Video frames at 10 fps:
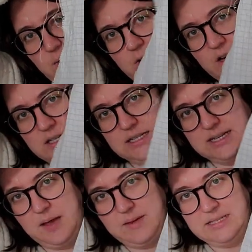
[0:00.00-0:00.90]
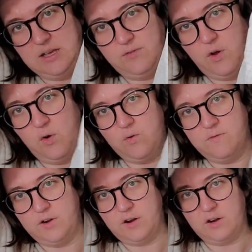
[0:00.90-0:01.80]
I worked to get myself
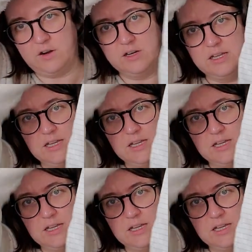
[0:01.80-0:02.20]
over